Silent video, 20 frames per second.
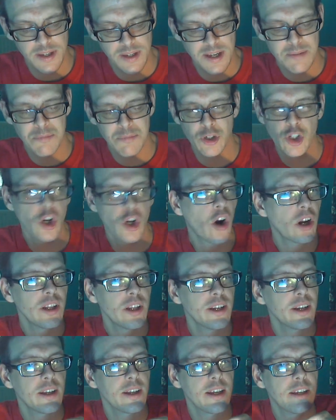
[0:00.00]
But
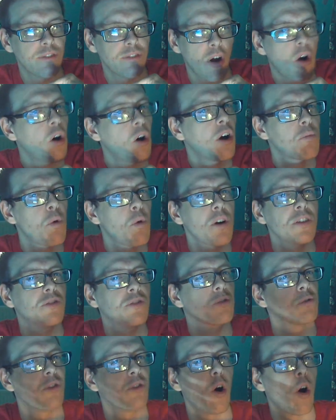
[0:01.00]
chocolate is a hard one, and
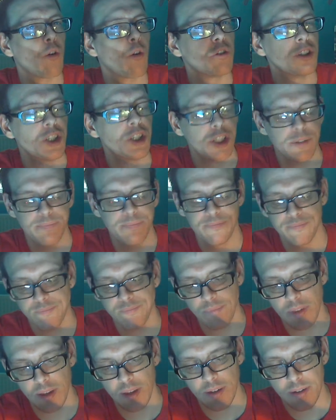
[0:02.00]
so is orange.
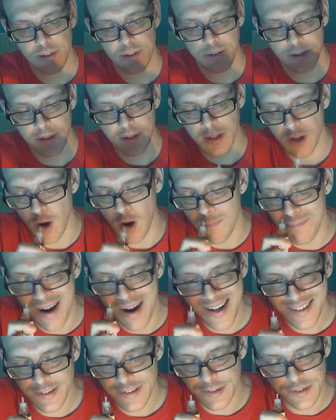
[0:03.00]

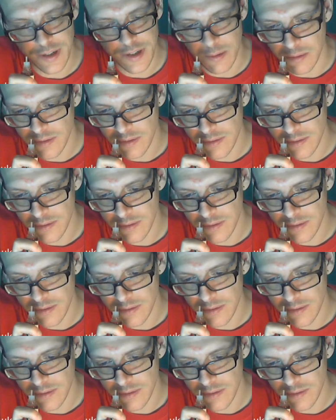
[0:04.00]
Combining the two.